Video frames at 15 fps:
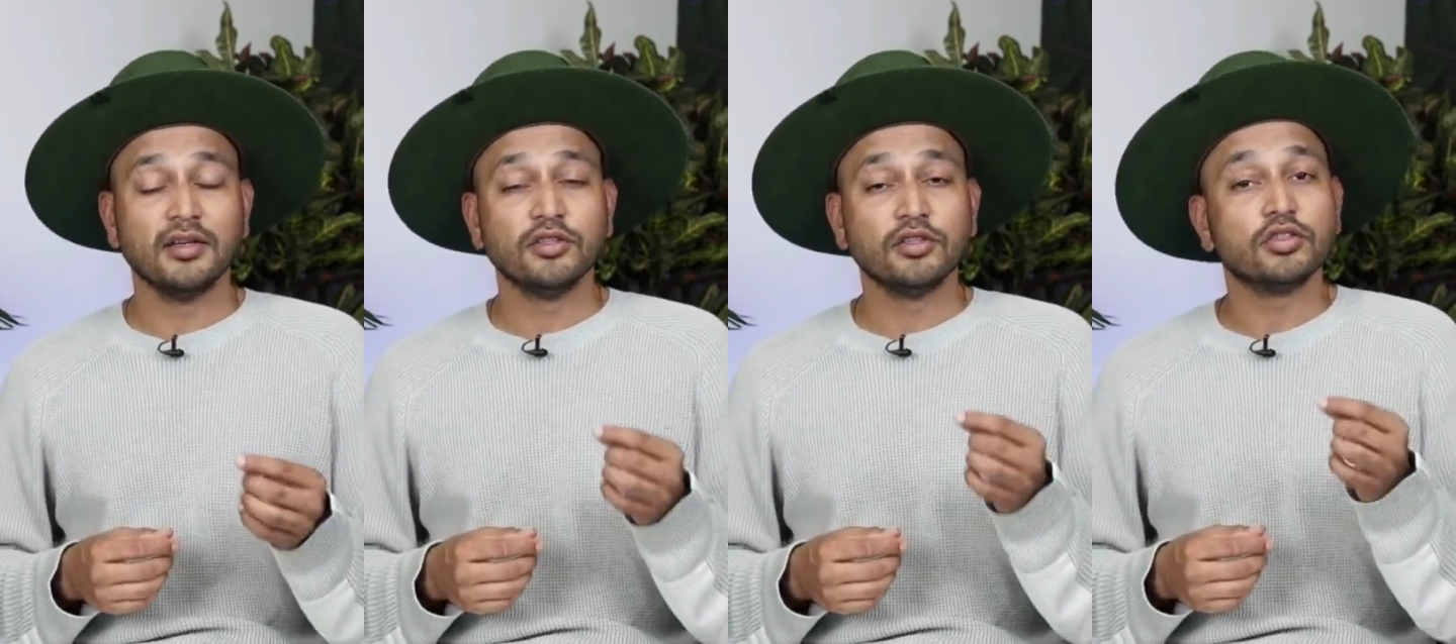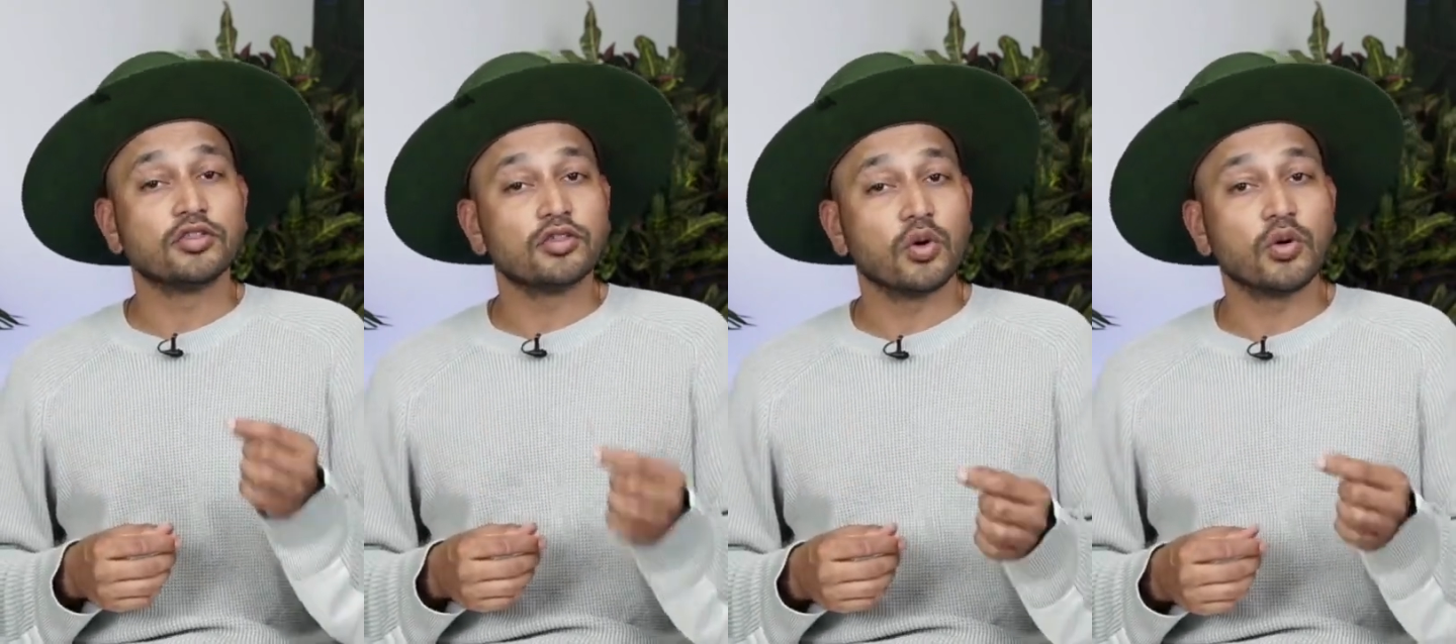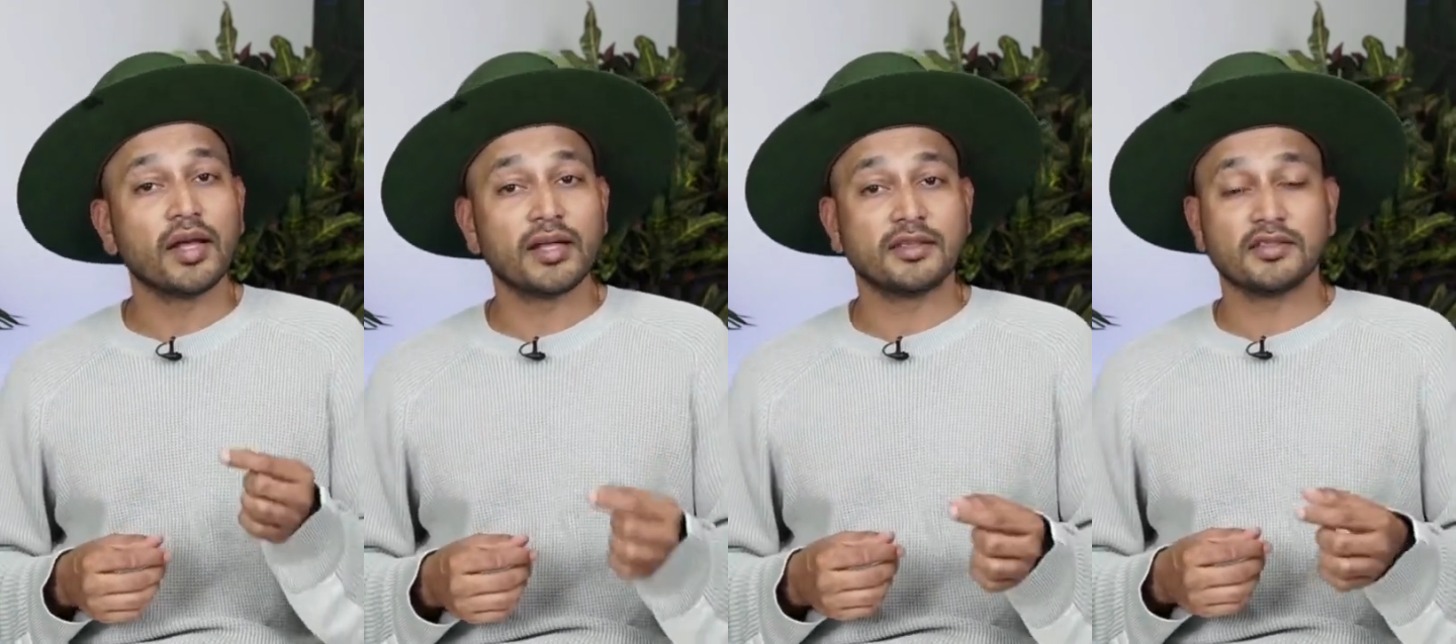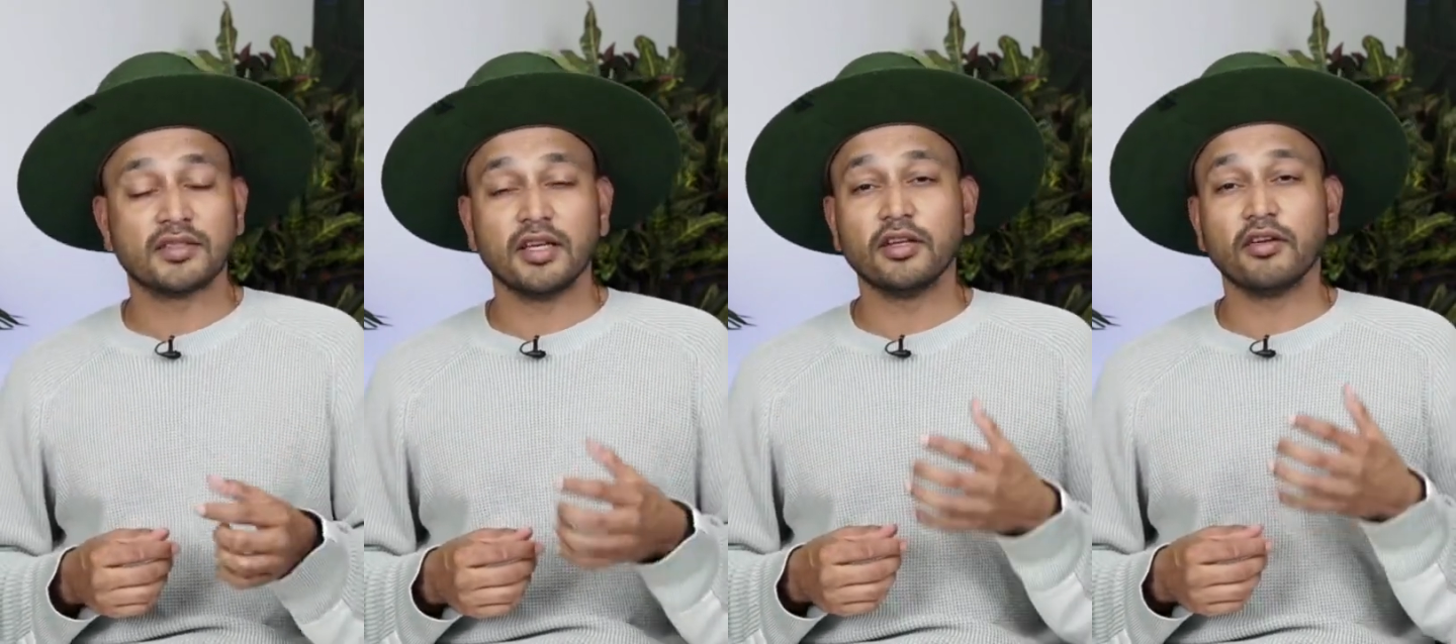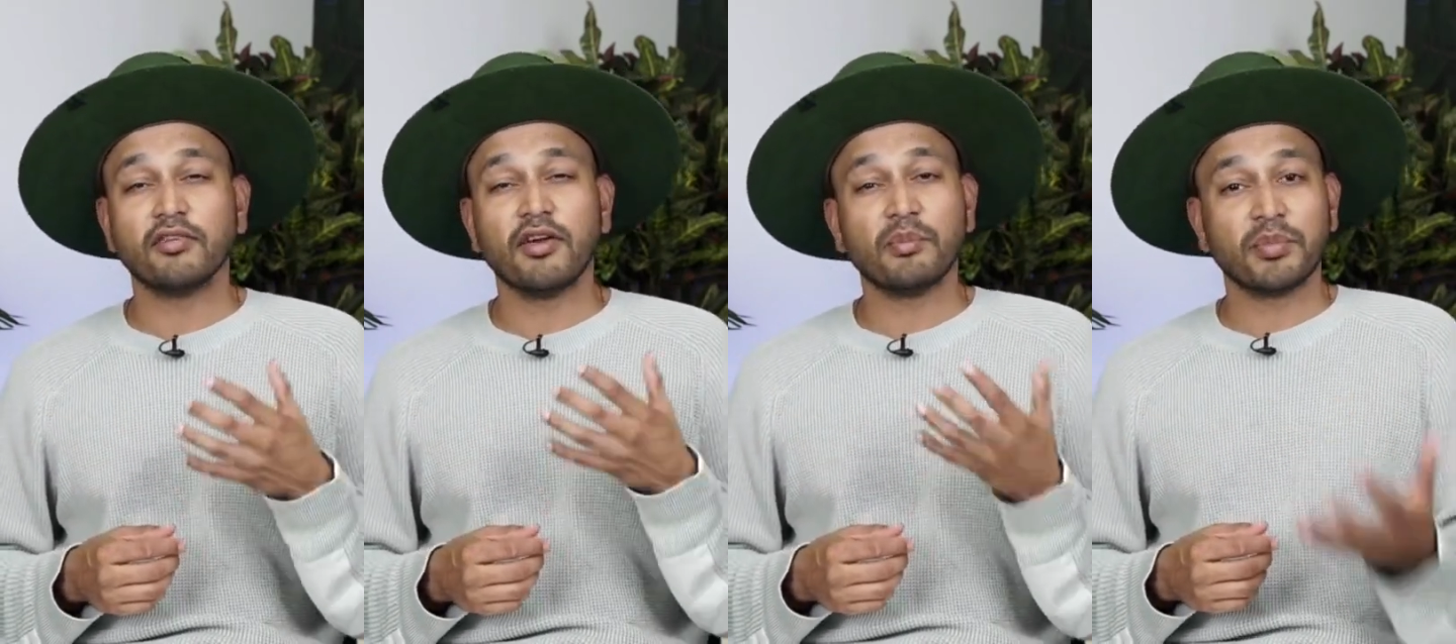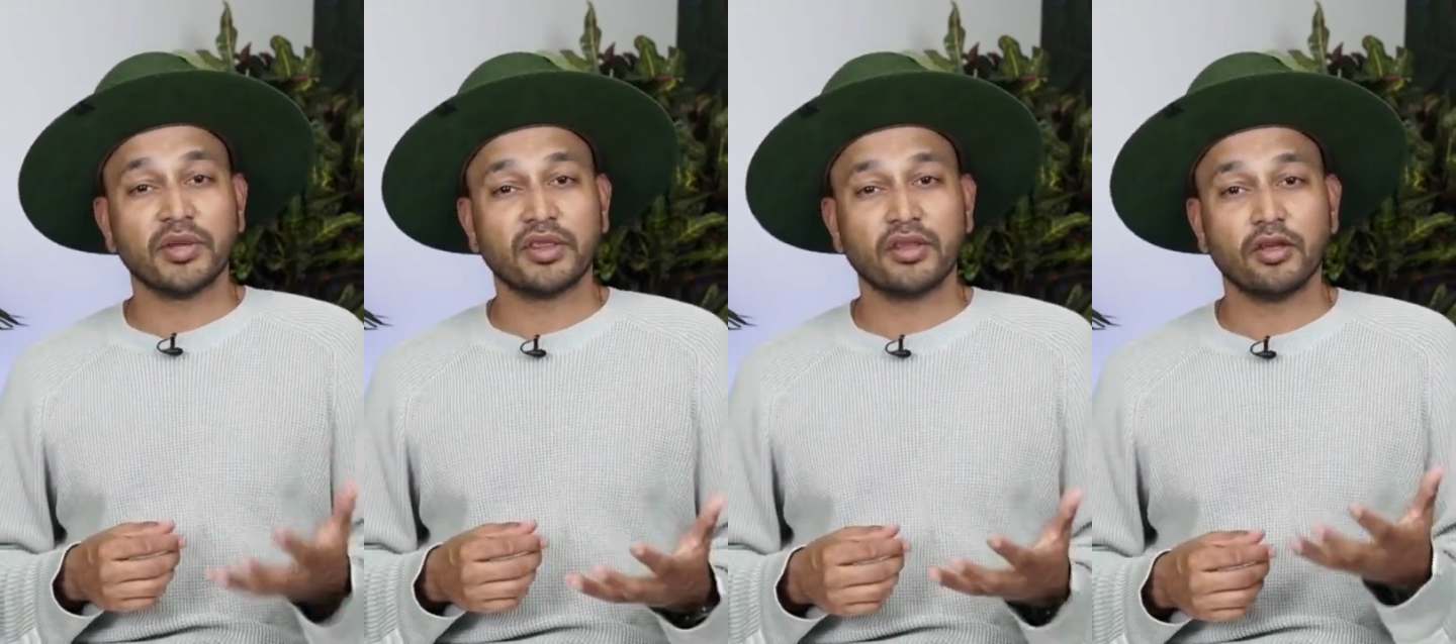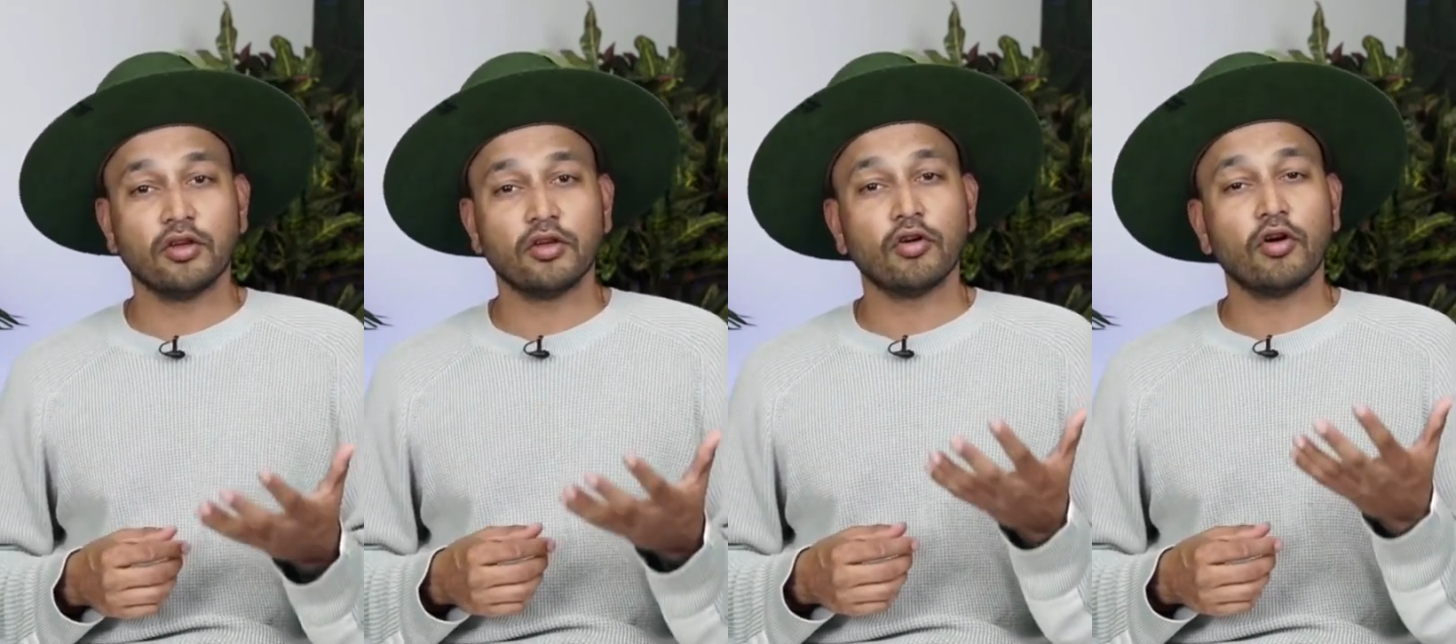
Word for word: you sow that seed of empathy,